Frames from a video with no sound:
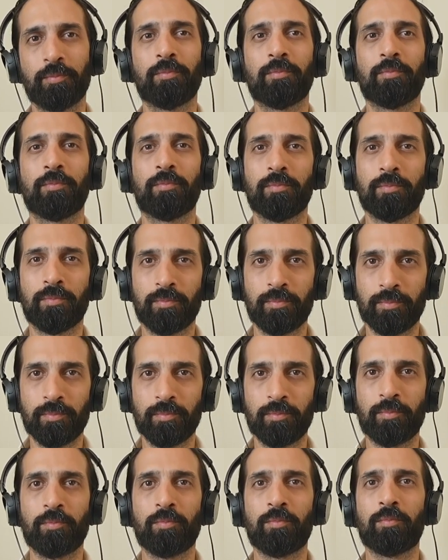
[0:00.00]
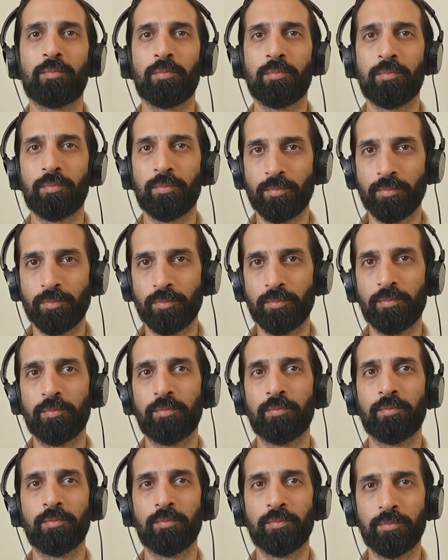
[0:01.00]

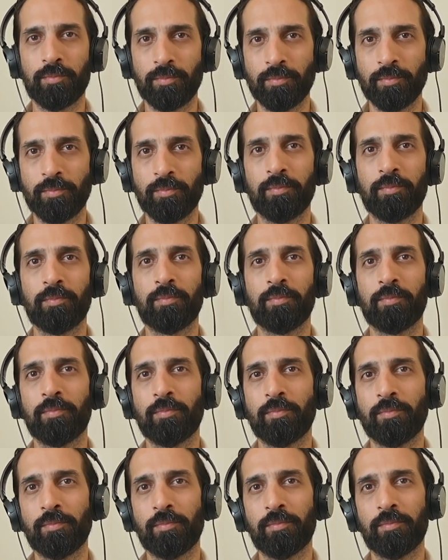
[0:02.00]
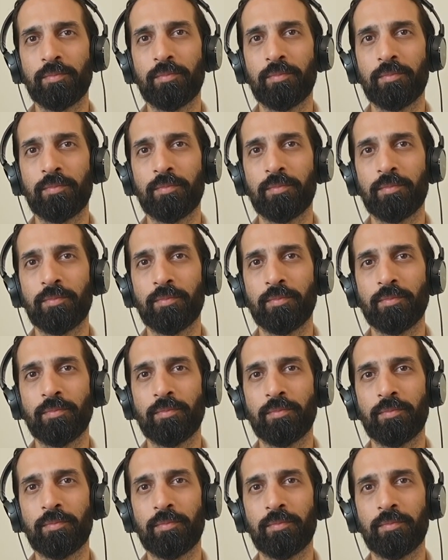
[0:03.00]

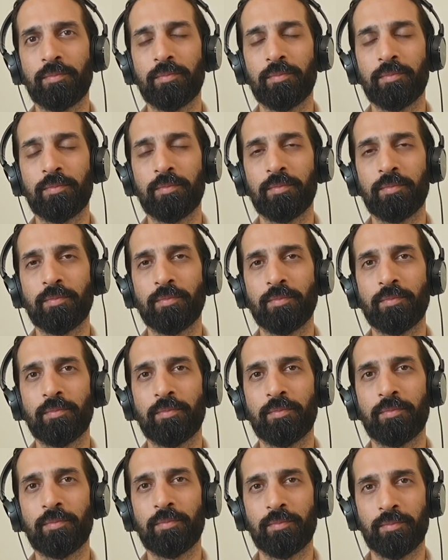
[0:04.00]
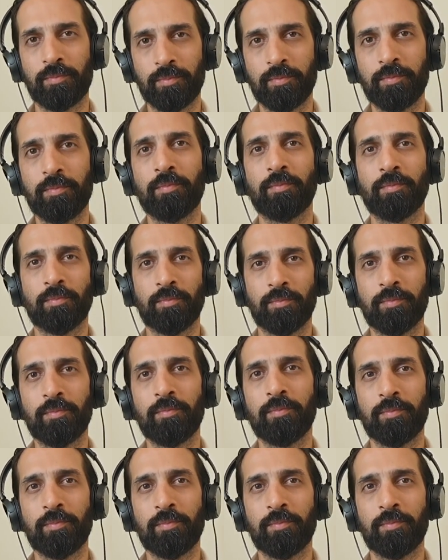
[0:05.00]
(not speaking)